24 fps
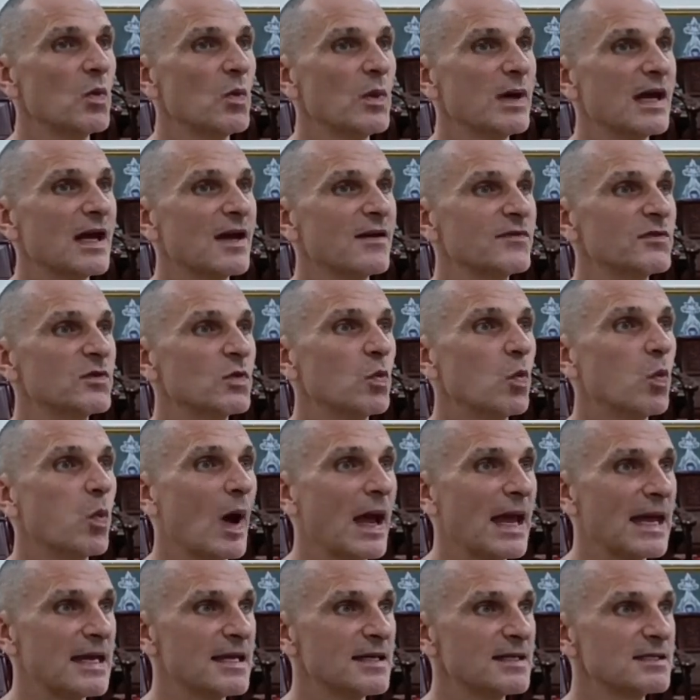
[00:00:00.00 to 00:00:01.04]
we have to
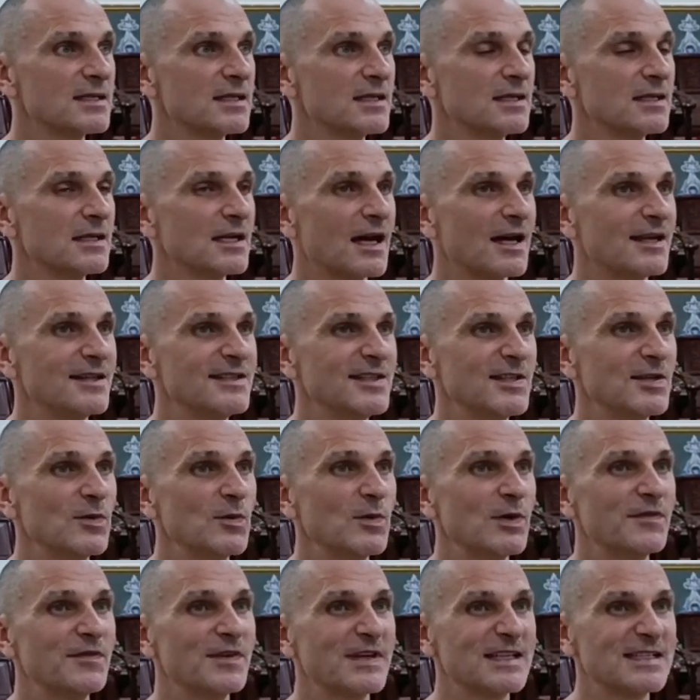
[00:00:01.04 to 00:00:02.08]
wait until
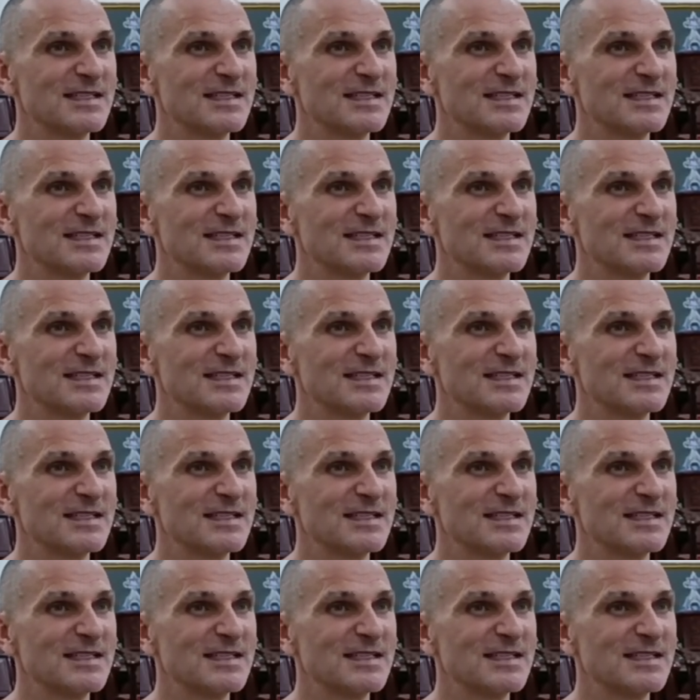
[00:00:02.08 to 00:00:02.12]
we've